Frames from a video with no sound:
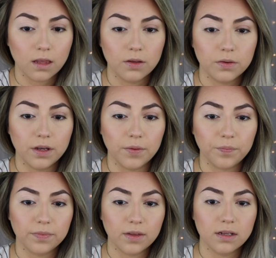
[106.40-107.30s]
Okay,
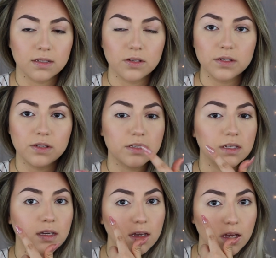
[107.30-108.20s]
so as you
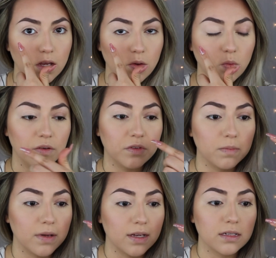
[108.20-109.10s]
see, one of
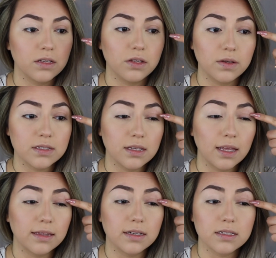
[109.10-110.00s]
them, you can see
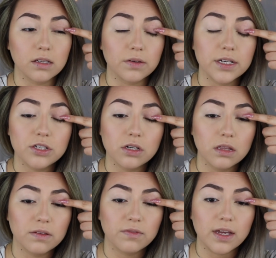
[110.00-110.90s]
like the discoloration,
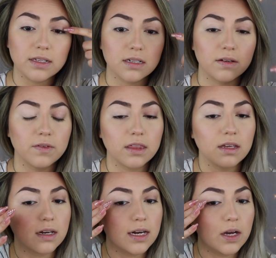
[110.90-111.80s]
the veins and everything,
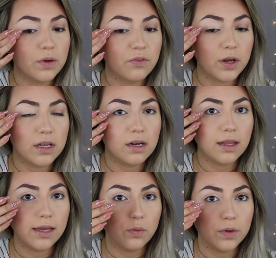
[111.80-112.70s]
and now we've created
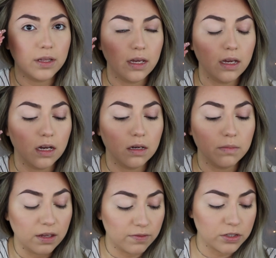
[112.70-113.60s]
like a really
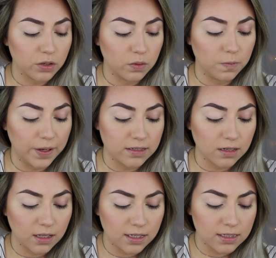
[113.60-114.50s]
even toned base
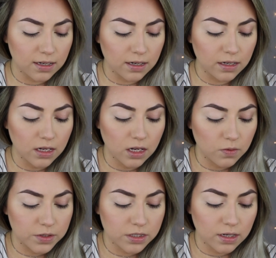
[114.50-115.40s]
on this eye,
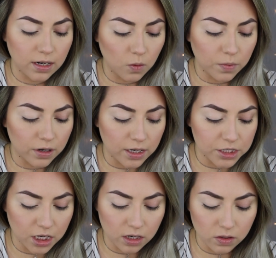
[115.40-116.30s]
which is gonna help our
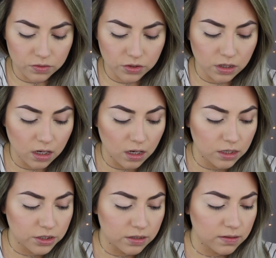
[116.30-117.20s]
eyeshadows
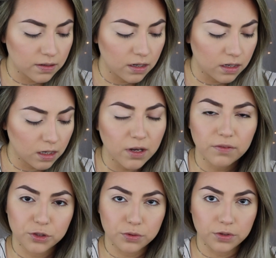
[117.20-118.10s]
just come off
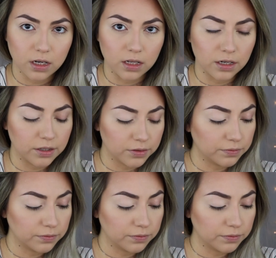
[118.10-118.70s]
true to color.